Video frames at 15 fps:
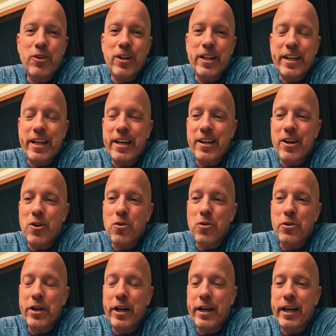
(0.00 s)
I'm really getting
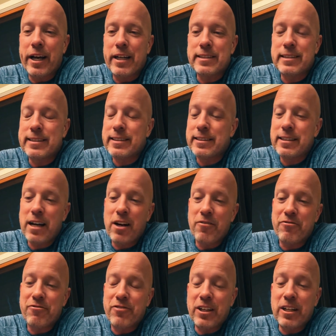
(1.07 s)
old, I guess.
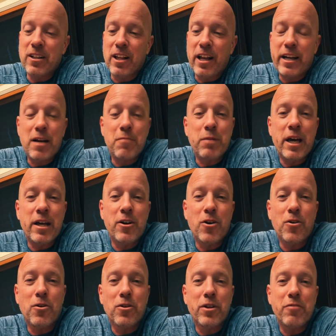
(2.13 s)
I don't feel like I'm
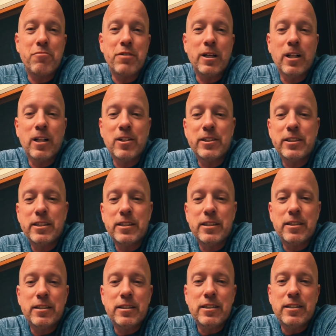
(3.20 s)
getting old. I feel
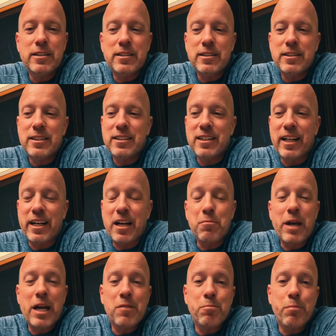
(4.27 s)

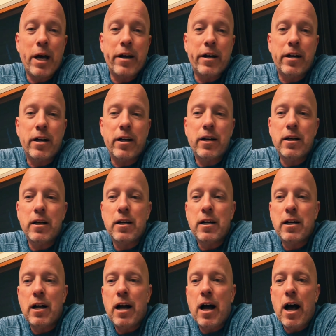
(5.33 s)
like I'm getting better
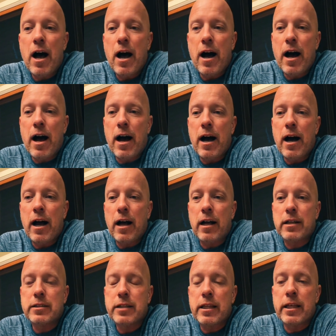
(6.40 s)

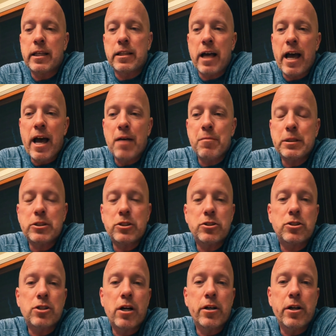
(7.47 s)
because uh, I think the
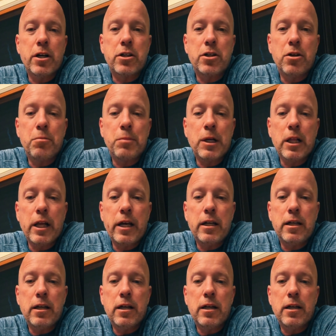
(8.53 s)
habits are starting to
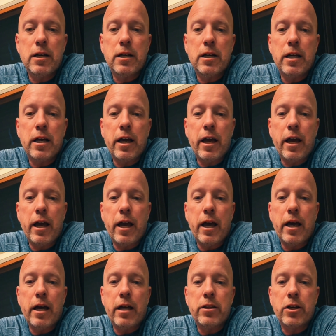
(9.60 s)
accumulate
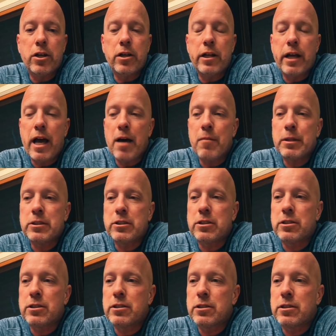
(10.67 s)
and the good
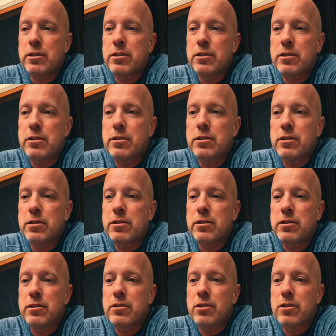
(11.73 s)
habits